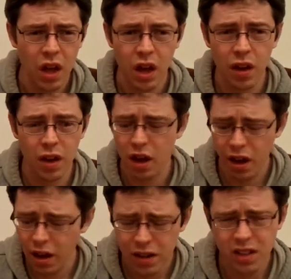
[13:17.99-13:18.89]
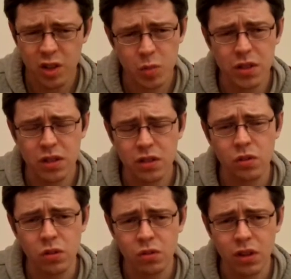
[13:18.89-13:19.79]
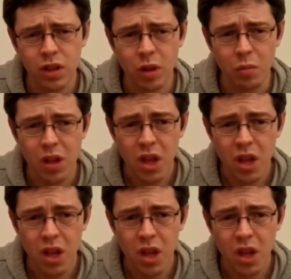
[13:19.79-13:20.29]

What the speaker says: And I think they should be in the school curriculum.